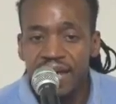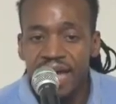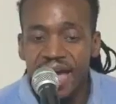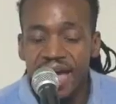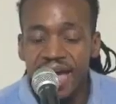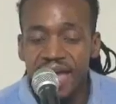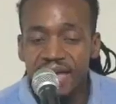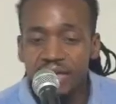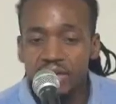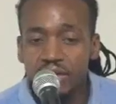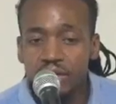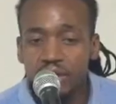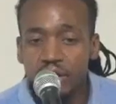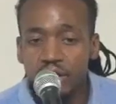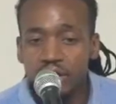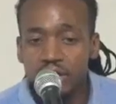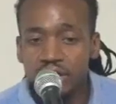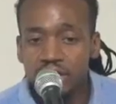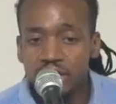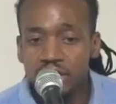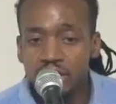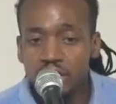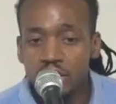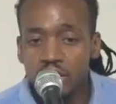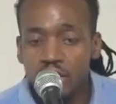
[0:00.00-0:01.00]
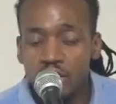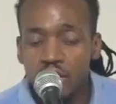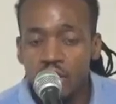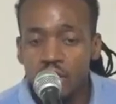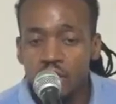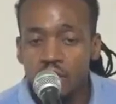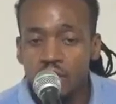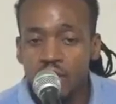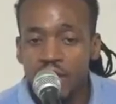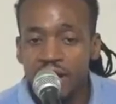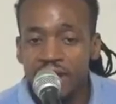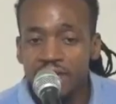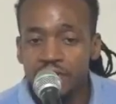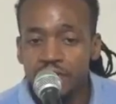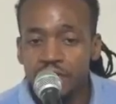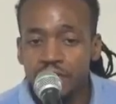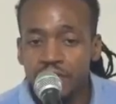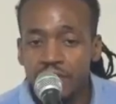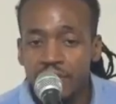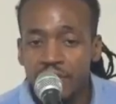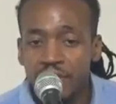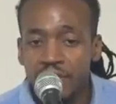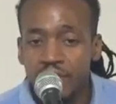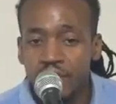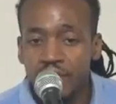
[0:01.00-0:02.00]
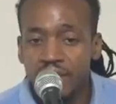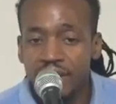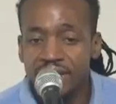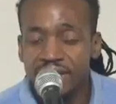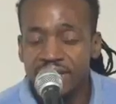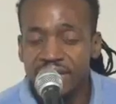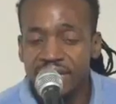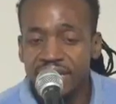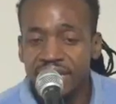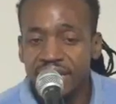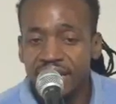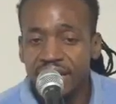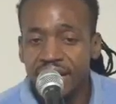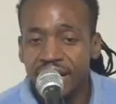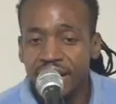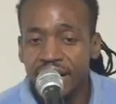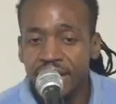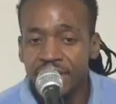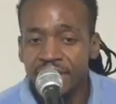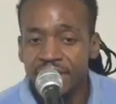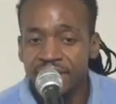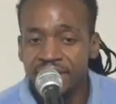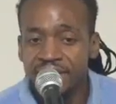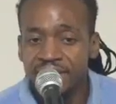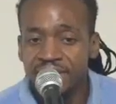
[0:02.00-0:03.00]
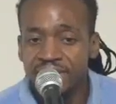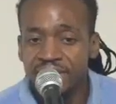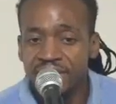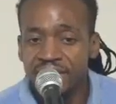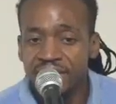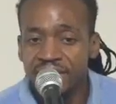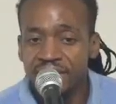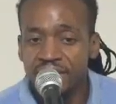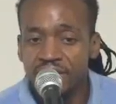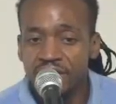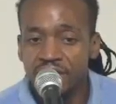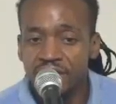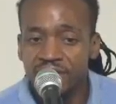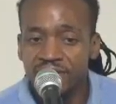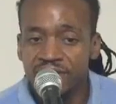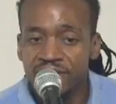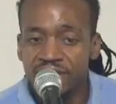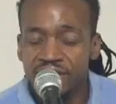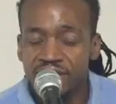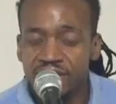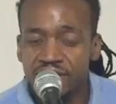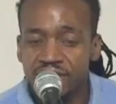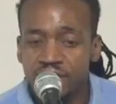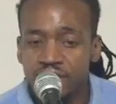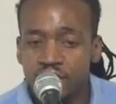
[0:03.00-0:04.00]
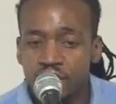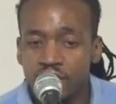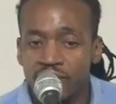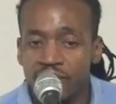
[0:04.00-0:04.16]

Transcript: And you can also write your prayer request in the comments of today's service